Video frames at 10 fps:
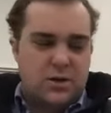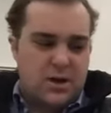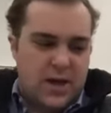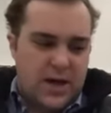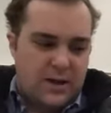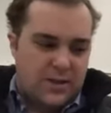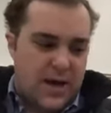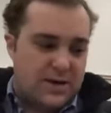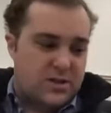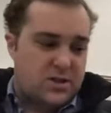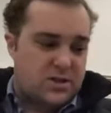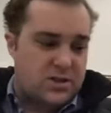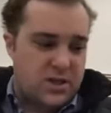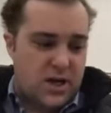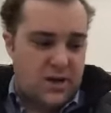And that is just,
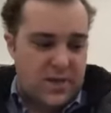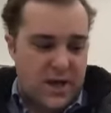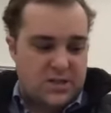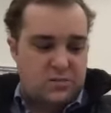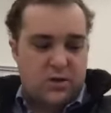that's what